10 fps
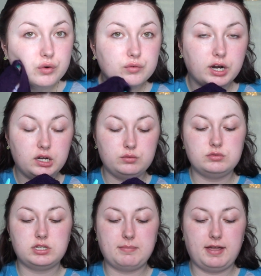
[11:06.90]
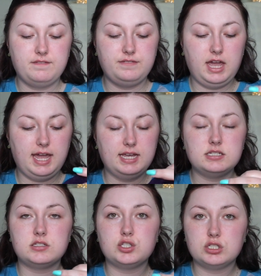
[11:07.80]
around my
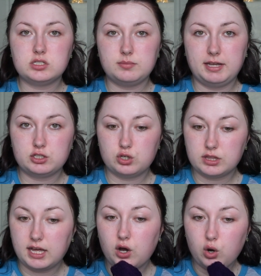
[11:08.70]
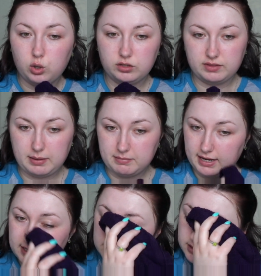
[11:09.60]
face just to make sure that all of that
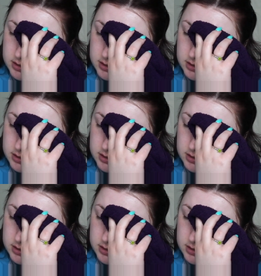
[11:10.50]
mask